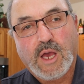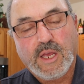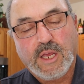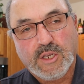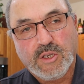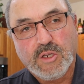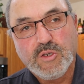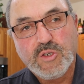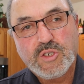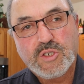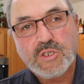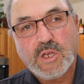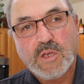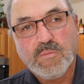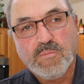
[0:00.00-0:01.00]

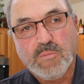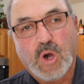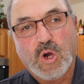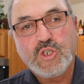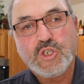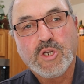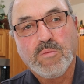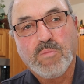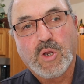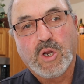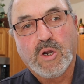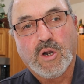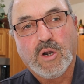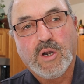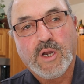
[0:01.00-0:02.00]
induce motion
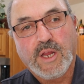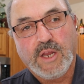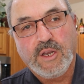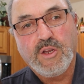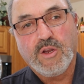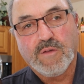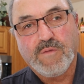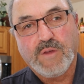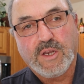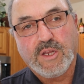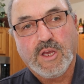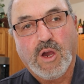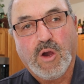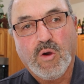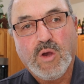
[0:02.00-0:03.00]
blur into your
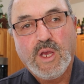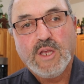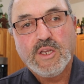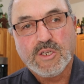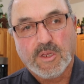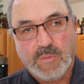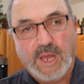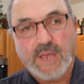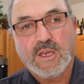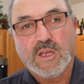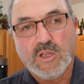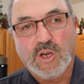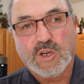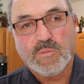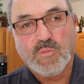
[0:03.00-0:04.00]
video to make
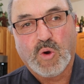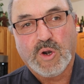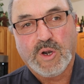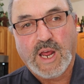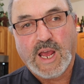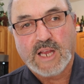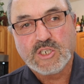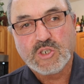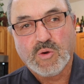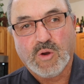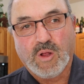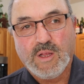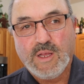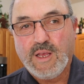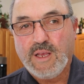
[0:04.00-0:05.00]
it look more
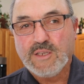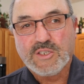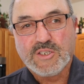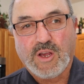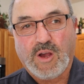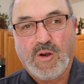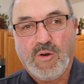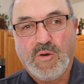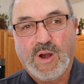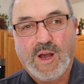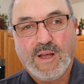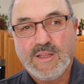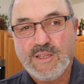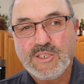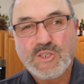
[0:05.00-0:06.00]
natural. So
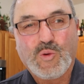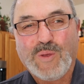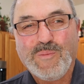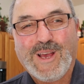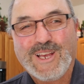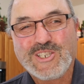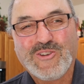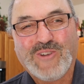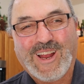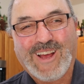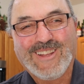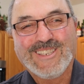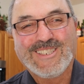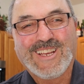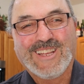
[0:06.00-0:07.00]
let's quit messing
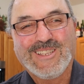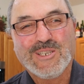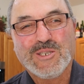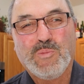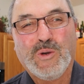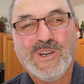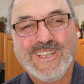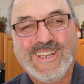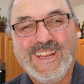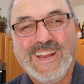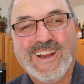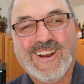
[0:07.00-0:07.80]
around. Let's get this bird in the